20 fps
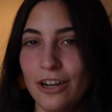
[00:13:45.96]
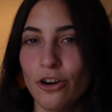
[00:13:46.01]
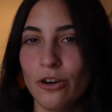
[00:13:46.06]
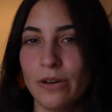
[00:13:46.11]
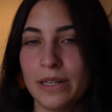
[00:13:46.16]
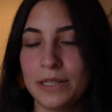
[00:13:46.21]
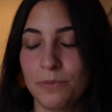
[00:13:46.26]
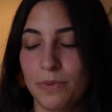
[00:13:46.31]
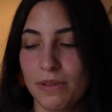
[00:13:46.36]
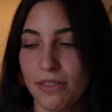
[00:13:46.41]

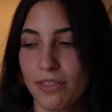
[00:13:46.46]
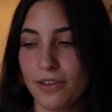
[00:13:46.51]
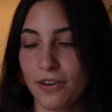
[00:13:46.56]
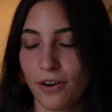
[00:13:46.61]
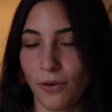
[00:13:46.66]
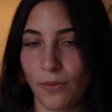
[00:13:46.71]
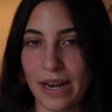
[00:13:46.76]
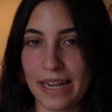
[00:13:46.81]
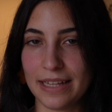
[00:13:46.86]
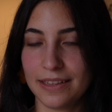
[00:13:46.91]
going with the
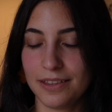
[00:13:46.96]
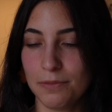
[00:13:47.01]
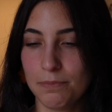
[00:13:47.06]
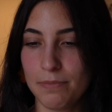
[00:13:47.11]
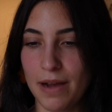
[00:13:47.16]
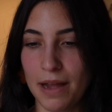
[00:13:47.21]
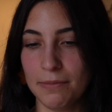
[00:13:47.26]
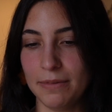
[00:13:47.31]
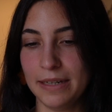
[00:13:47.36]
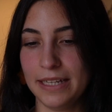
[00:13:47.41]
red
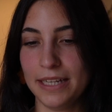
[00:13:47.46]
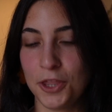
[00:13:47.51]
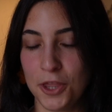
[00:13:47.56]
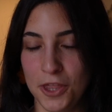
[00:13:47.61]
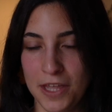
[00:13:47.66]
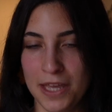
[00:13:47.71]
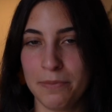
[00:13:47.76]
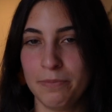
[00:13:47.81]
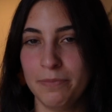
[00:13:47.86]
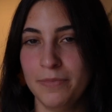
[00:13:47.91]
Bubbly
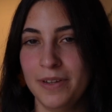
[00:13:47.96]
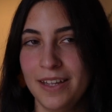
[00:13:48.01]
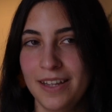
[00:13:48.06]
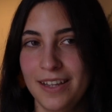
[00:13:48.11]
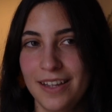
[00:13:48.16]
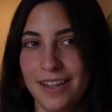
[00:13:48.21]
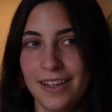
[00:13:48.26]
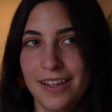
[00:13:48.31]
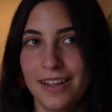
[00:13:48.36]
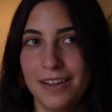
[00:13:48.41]
theme
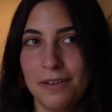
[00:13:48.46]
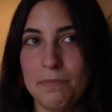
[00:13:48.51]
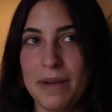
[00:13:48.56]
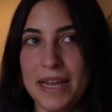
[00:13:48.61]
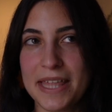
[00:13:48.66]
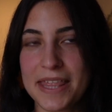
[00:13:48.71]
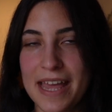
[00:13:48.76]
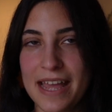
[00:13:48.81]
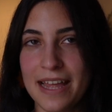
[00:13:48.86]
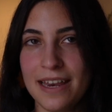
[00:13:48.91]

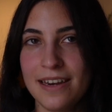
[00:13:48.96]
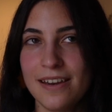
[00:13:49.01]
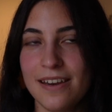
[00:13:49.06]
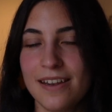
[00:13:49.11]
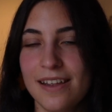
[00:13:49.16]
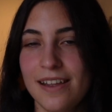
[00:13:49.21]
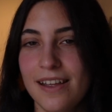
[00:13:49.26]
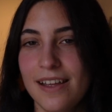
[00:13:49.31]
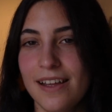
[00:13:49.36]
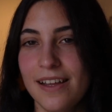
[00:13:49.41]
by then.
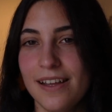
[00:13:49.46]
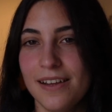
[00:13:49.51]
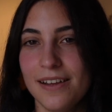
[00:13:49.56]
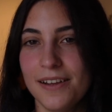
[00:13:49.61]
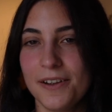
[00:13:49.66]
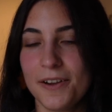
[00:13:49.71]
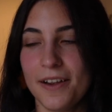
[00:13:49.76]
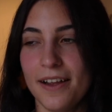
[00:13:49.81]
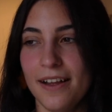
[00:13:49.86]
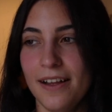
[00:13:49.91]

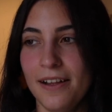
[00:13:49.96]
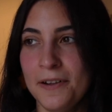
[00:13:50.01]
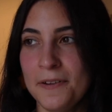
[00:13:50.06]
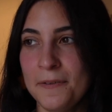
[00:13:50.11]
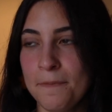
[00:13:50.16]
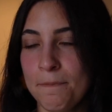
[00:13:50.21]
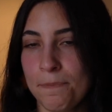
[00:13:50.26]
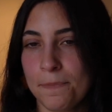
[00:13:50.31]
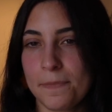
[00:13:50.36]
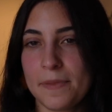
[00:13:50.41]

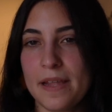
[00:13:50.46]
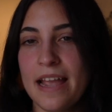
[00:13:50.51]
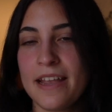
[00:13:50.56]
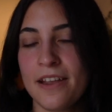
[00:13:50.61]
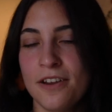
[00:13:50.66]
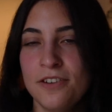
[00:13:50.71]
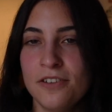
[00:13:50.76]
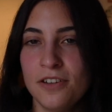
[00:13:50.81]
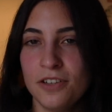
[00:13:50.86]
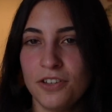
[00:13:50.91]
I
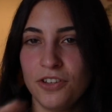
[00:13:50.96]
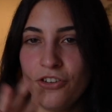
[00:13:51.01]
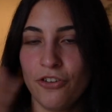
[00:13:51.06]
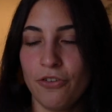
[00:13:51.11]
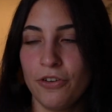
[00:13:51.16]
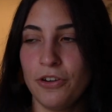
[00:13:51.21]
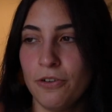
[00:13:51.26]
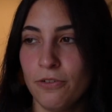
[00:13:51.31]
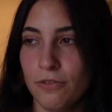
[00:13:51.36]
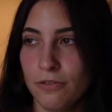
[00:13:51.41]
cannot show
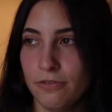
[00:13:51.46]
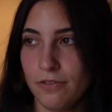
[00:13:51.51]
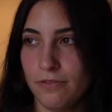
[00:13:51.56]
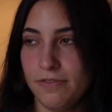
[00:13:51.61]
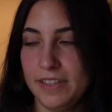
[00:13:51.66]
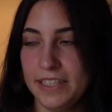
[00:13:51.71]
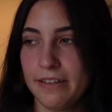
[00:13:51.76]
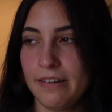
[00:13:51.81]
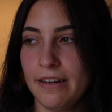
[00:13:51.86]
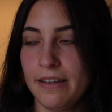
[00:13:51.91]
you
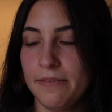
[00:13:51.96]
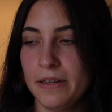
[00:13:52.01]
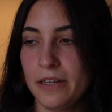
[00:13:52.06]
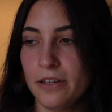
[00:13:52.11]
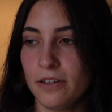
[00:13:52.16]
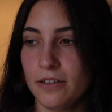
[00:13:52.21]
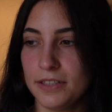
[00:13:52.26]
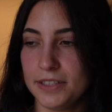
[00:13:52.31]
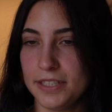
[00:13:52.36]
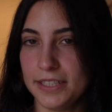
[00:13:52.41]
physically
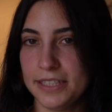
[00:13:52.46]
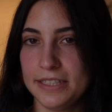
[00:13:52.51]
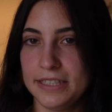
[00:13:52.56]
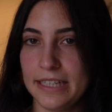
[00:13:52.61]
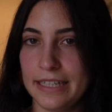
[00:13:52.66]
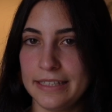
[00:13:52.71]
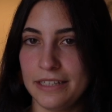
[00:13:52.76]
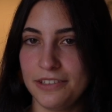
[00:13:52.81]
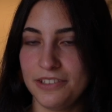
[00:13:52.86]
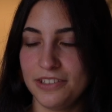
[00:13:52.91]
because, as I
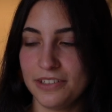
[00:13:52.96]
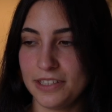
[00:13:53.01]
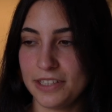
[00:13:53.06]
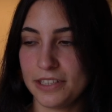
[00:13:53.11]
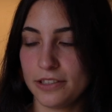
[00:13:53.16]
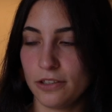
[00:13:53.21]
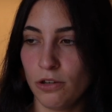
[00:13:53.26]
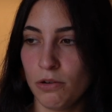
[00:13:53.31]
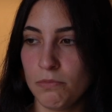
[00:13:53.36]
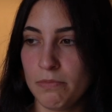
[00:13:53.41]
said, it's
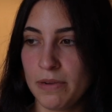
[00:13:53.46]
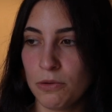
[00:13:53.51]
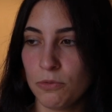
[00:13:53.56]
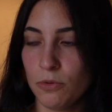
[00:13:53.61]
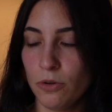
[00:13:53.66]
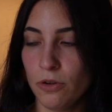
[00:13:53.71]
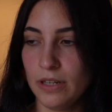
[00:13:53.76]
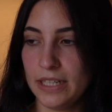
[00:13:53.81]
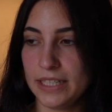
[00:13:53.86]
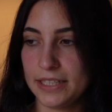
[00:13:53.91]
just on my
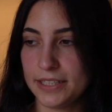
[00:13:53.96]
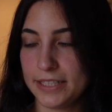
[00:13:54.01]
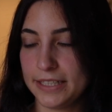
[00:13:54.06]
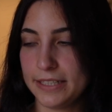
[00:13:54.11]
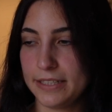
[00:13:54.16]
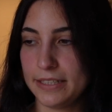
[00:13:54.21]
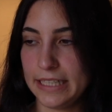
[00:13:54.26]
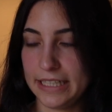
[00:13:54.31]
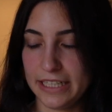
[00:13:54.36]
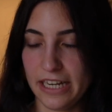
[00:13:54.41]
wall.
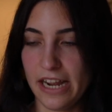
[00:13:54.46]
It's